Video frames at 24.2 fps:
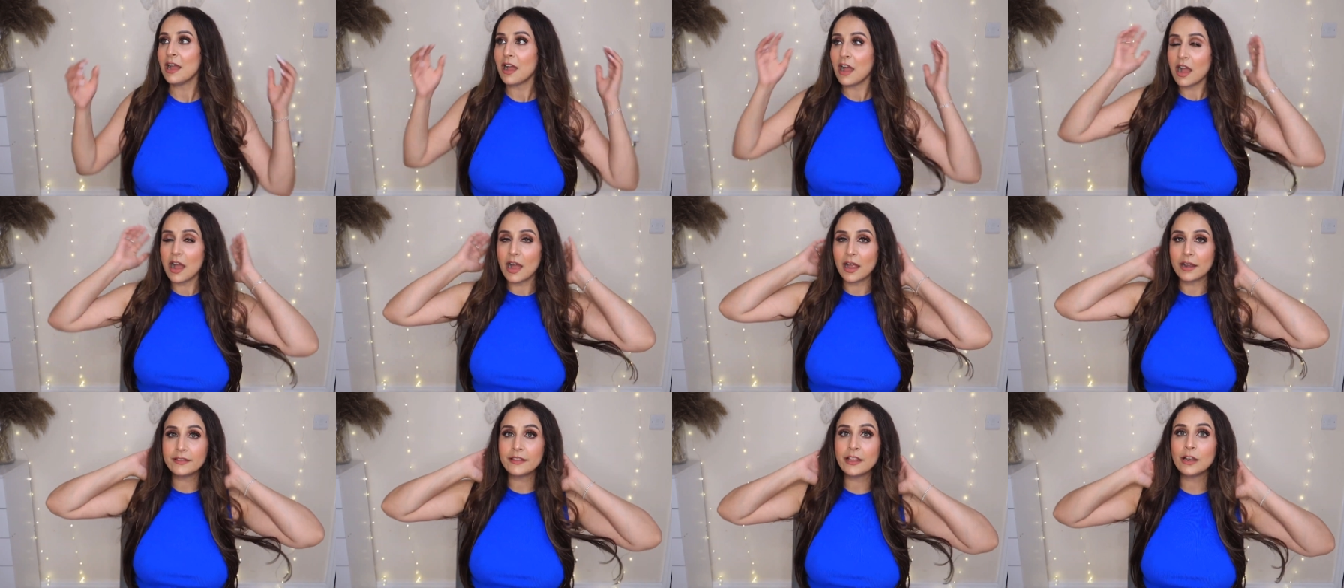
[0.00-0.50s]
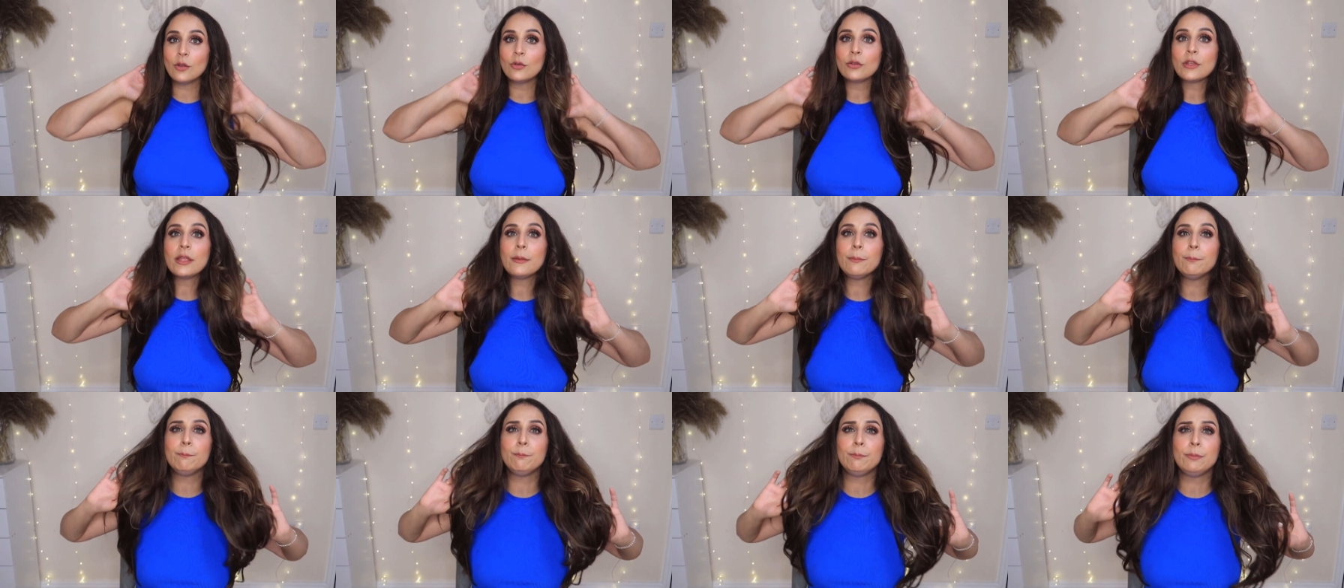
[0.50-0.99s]
Aren't they
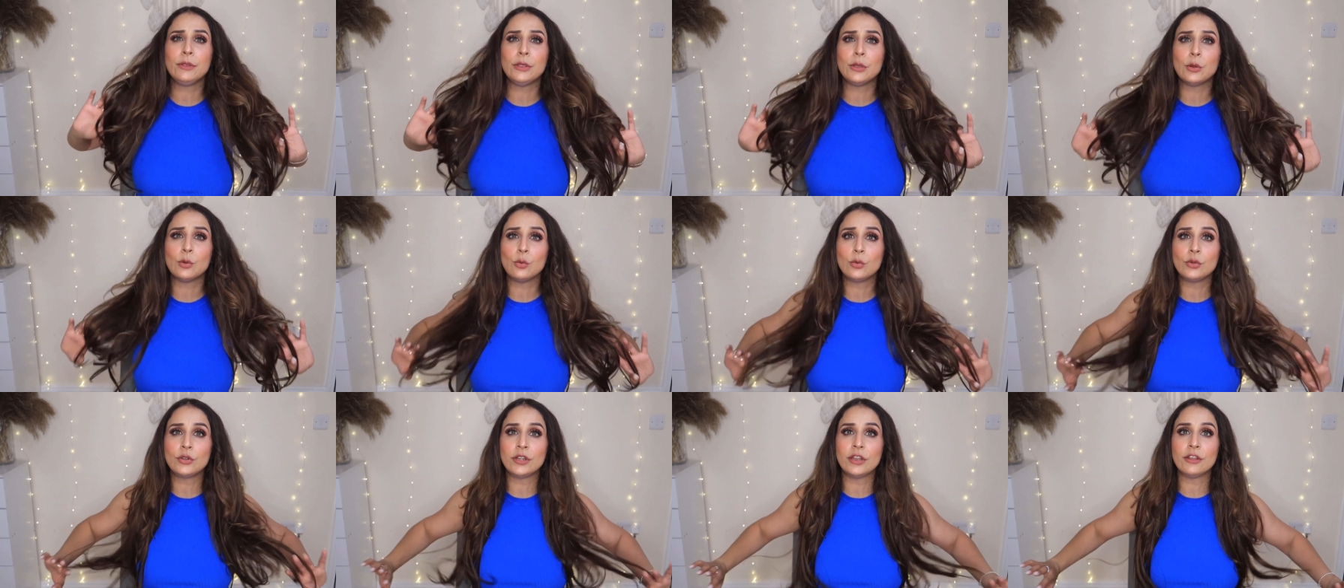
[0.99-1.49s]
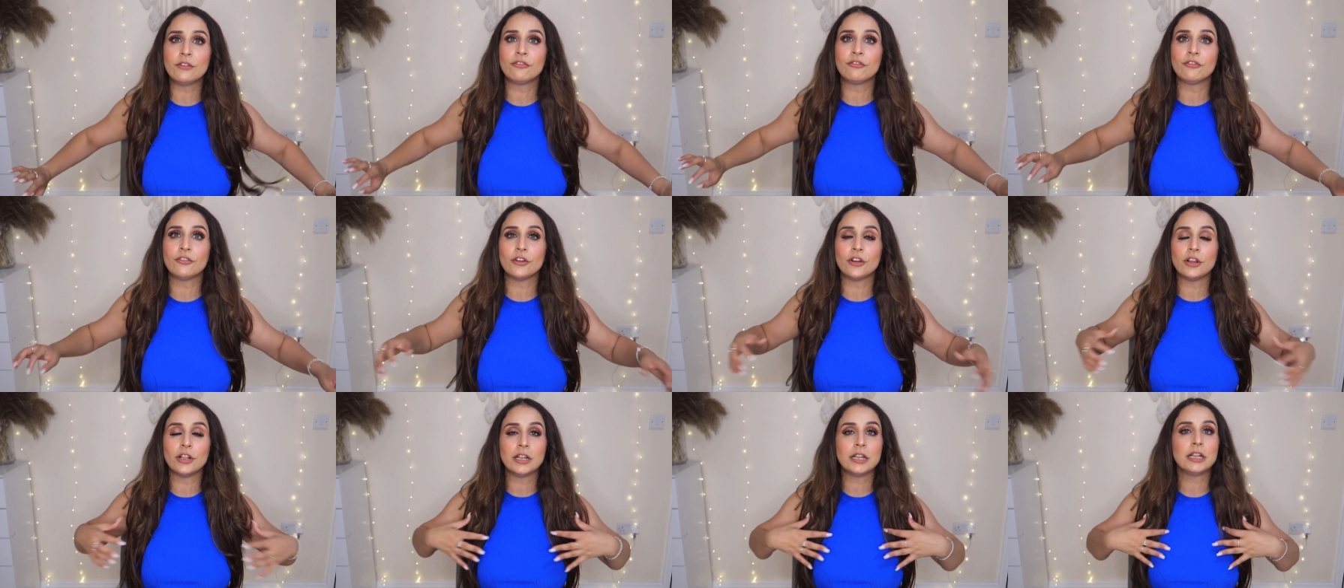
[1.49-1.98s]
looking
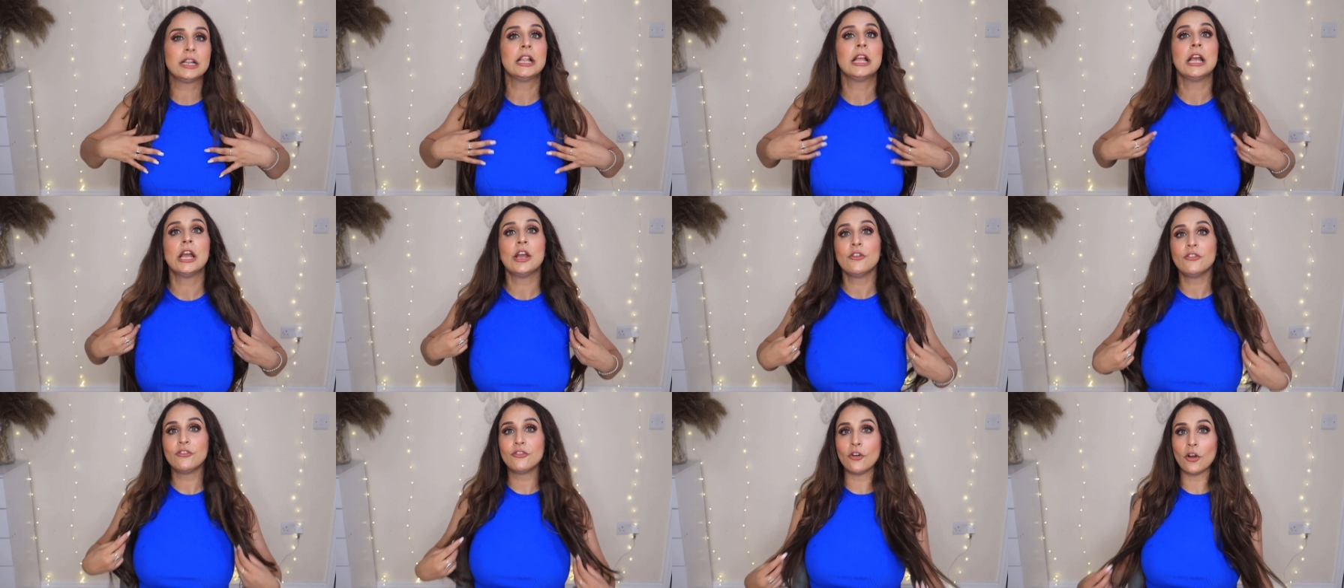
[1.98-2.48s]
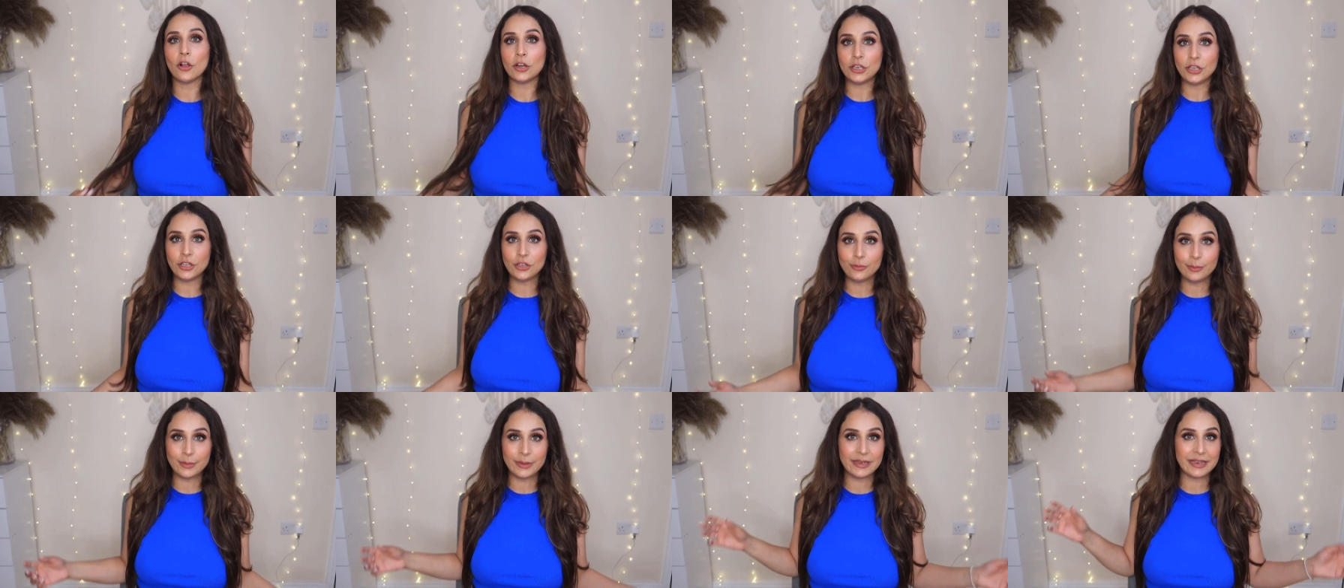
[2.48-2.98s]
beautiful,
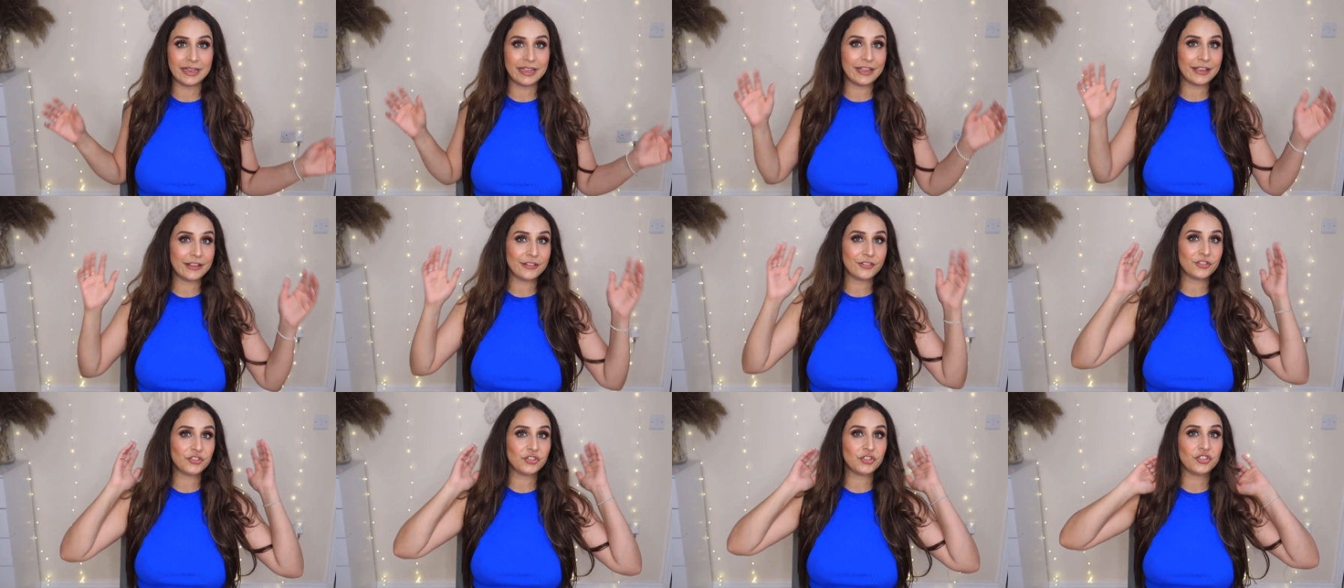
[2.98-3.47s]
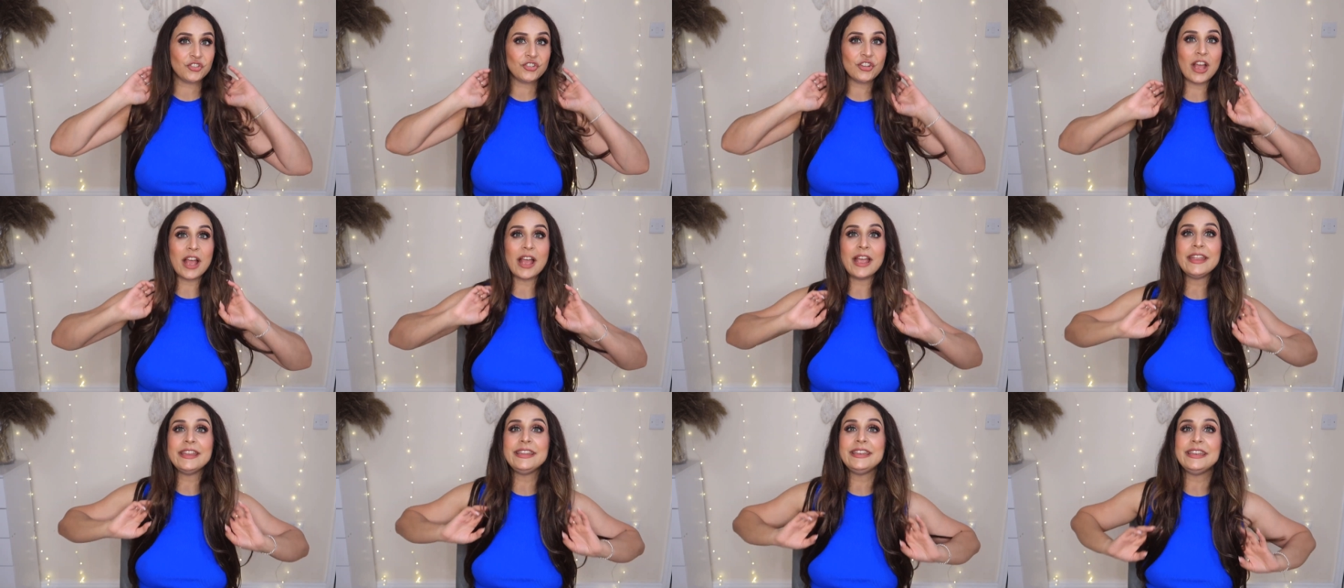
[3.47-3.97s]
voluminous,
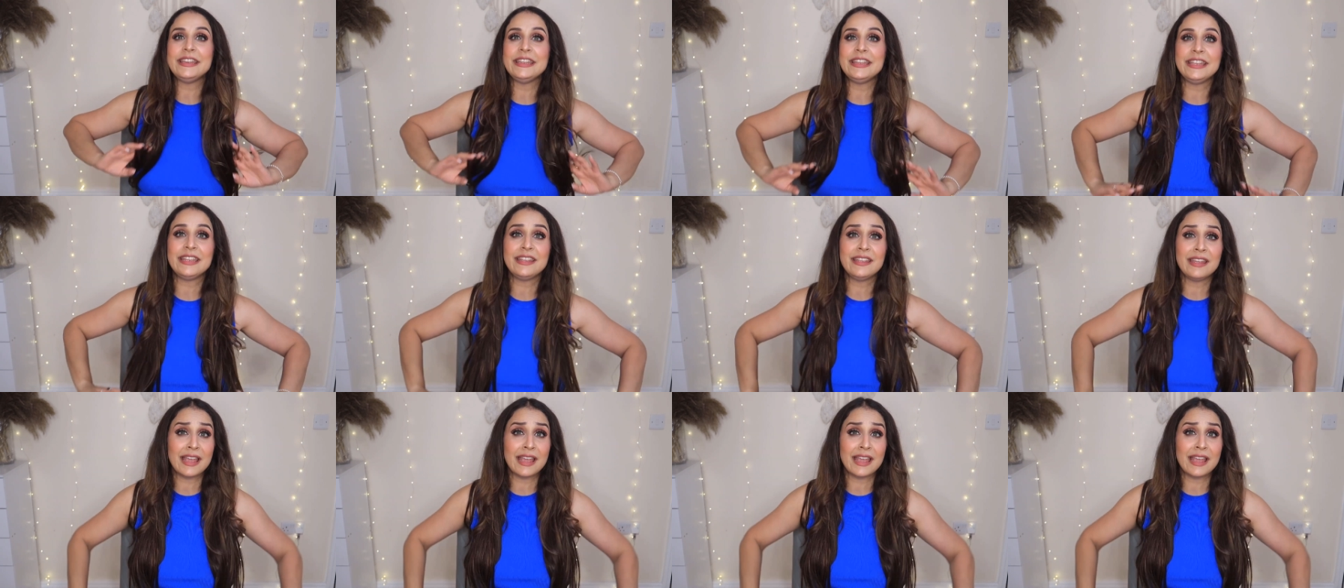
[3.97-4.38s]
shiny,